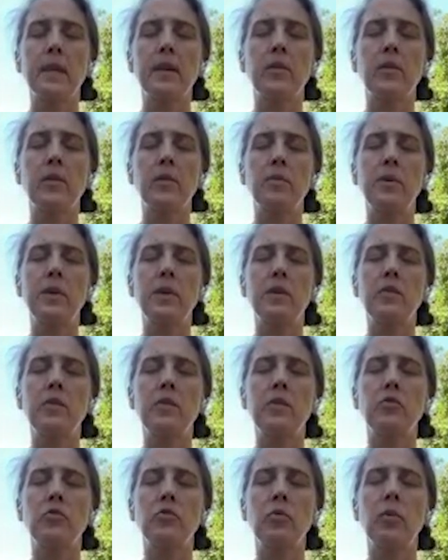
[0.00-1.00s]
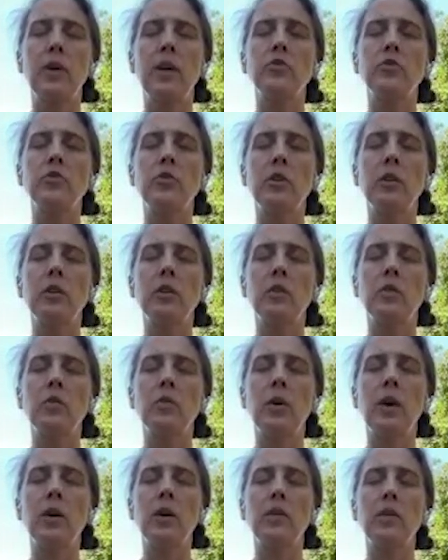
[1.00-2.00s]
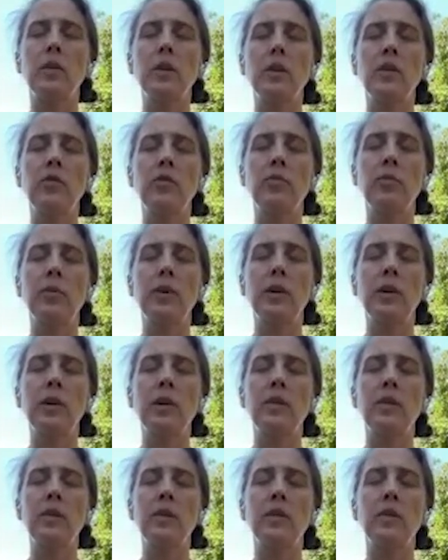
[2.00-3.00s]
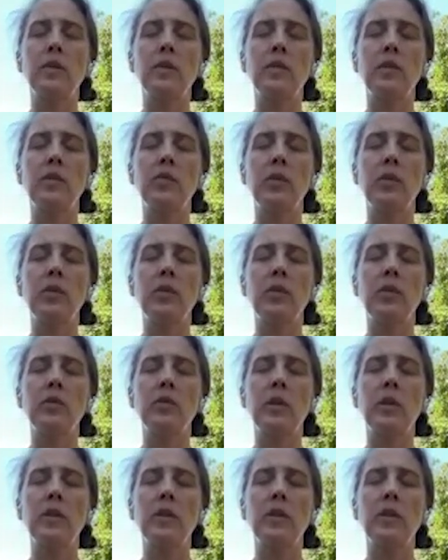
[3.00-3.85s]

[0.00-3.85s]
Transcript: It could be a situation as well that you've been in that's difficult,